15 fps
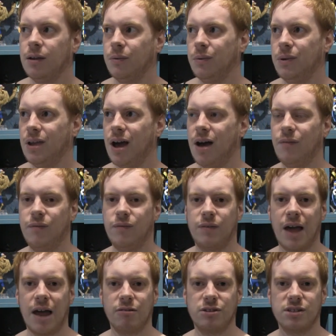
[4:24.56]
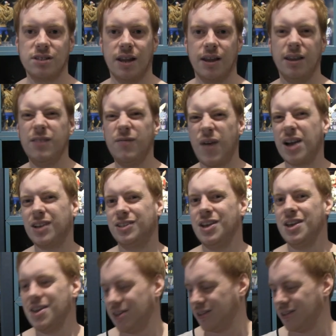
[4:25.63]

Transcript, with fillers: We have characters like, in fact,